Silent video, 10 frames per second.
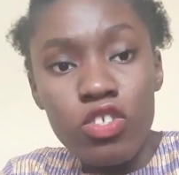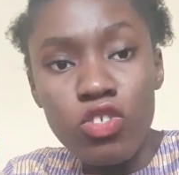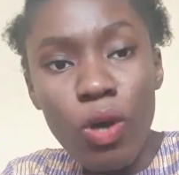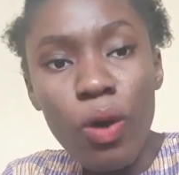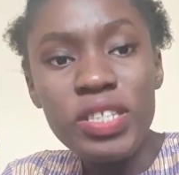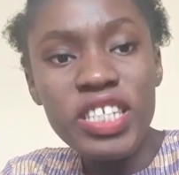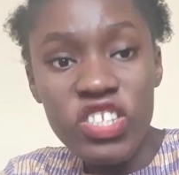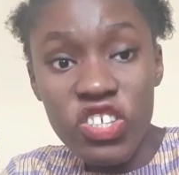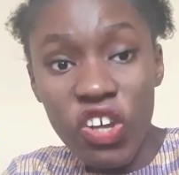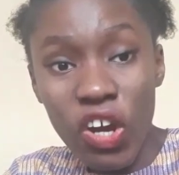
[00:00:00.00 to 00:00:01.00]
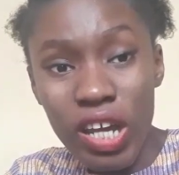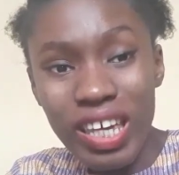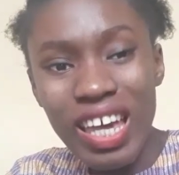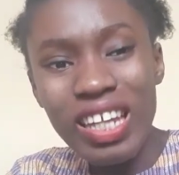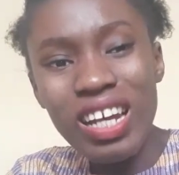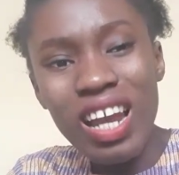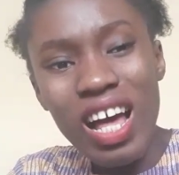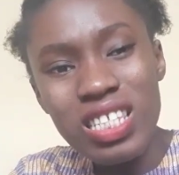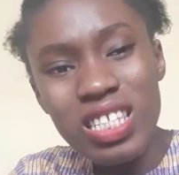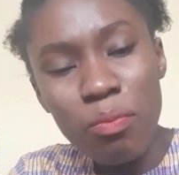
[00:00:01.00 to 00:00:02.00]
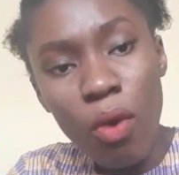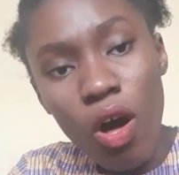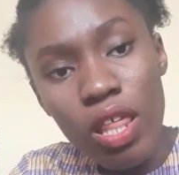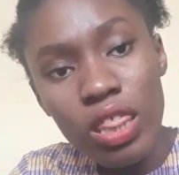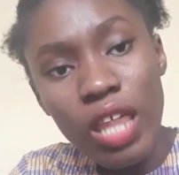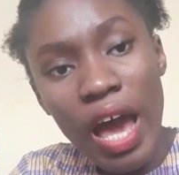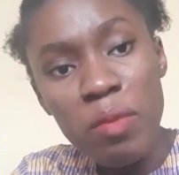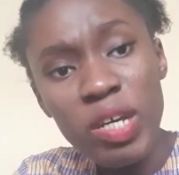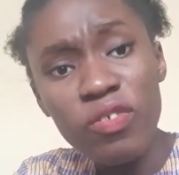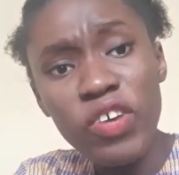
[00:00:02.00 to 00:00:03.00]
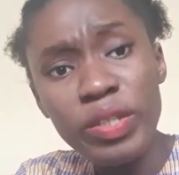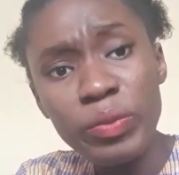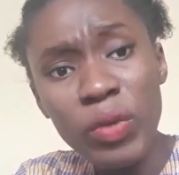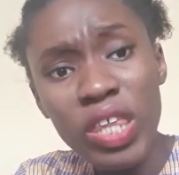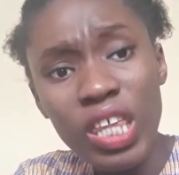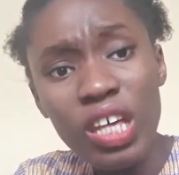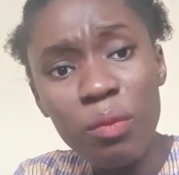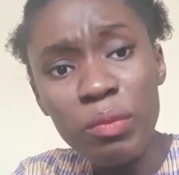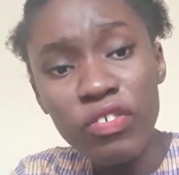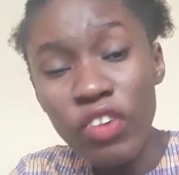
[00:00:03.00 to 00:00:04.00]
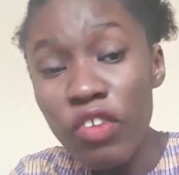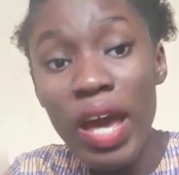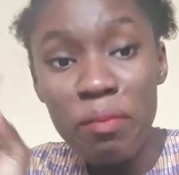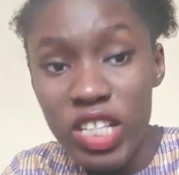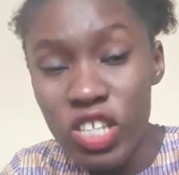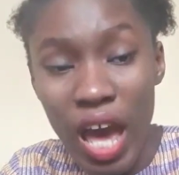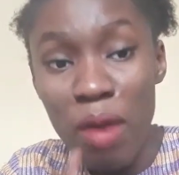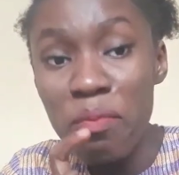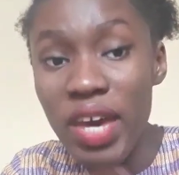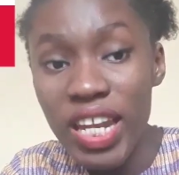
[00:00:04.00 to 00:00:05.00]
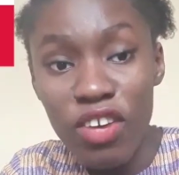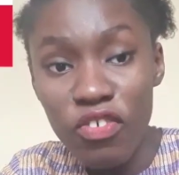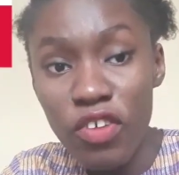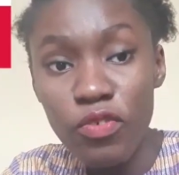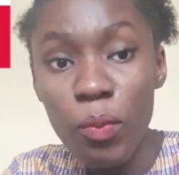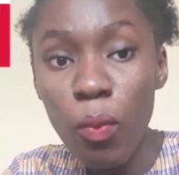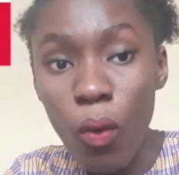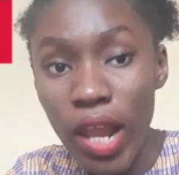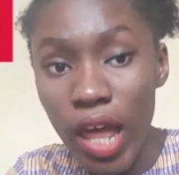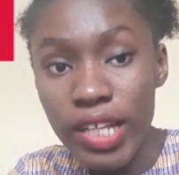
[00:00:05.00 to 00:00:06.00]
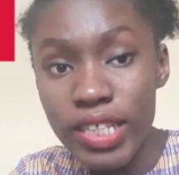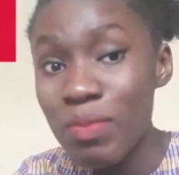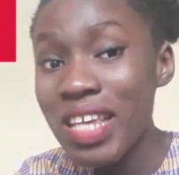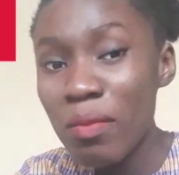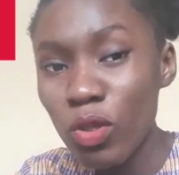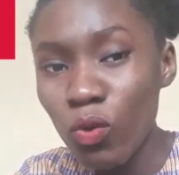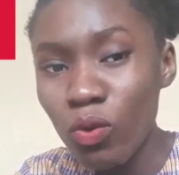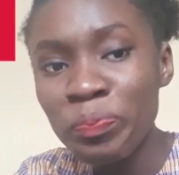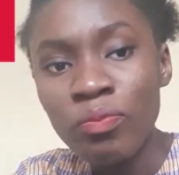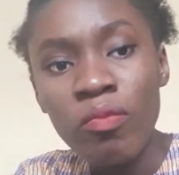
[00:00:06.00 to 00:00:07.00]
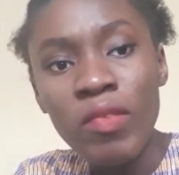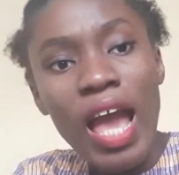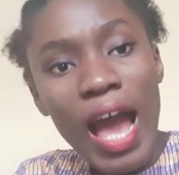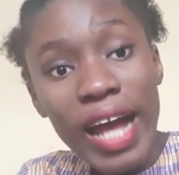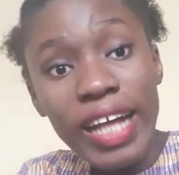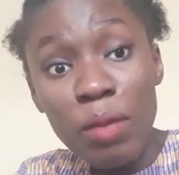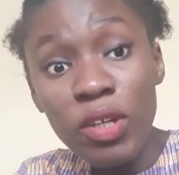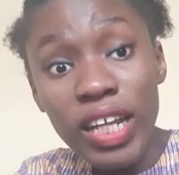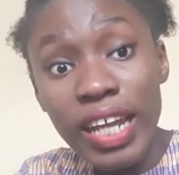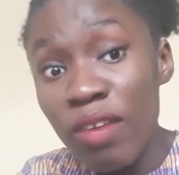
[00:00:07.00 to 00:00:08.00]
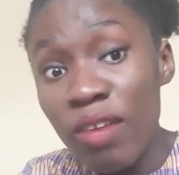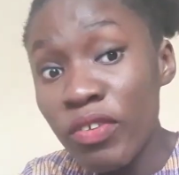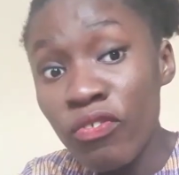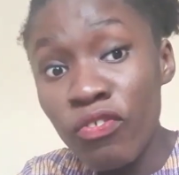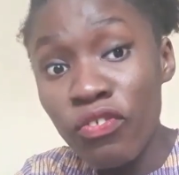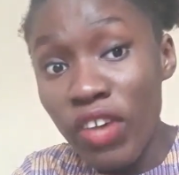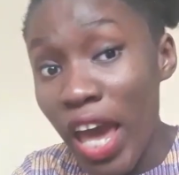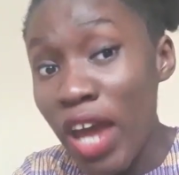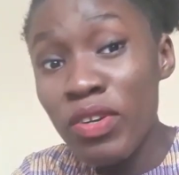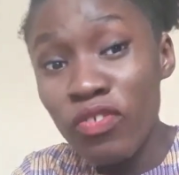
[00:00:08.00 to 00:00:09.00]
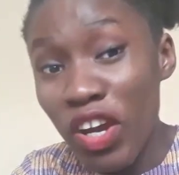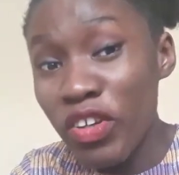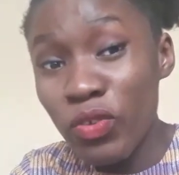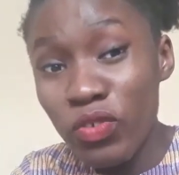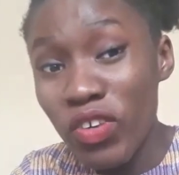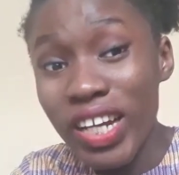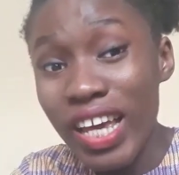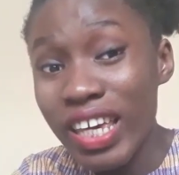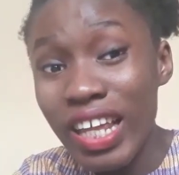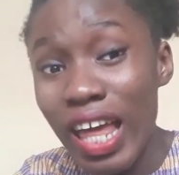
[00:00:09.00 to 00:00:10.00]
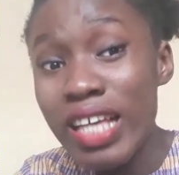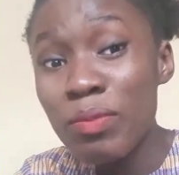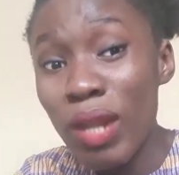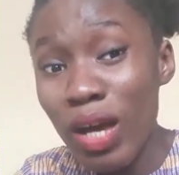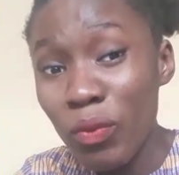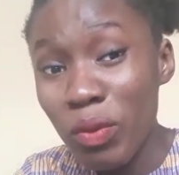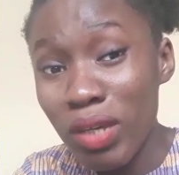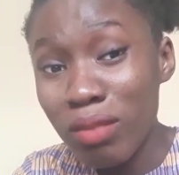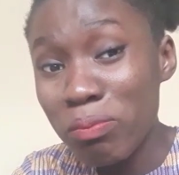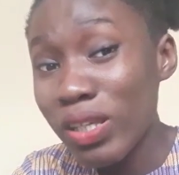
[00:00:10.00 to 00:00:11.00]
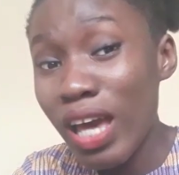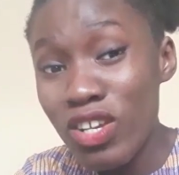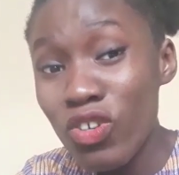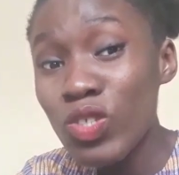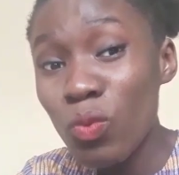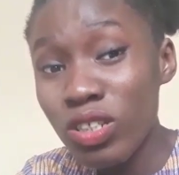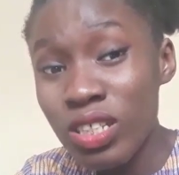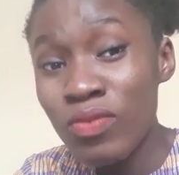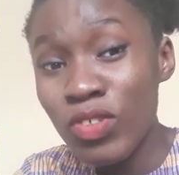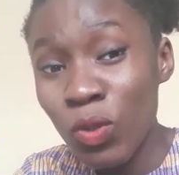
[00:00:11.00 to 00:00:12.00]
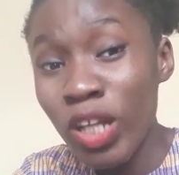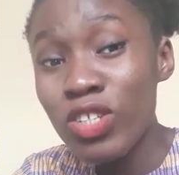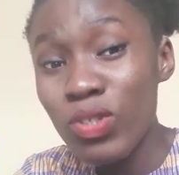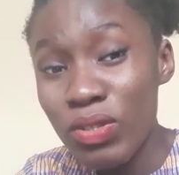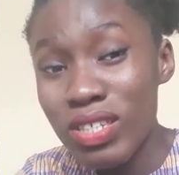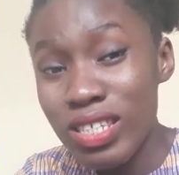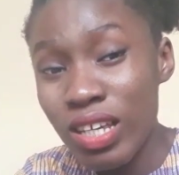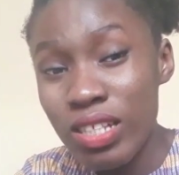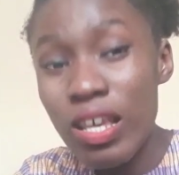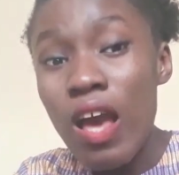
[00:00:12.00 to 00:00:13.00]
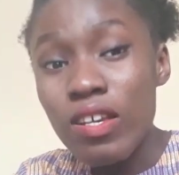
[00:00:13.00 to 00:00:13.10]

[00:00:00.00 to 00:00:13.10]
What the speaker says: So this year again, last month, I made a friend with a friend from Poland. His name is Emil, and Emil and I have been very, very good friends. Like, he likes black women. Yeah, he's going to watch this video and he's going to see it.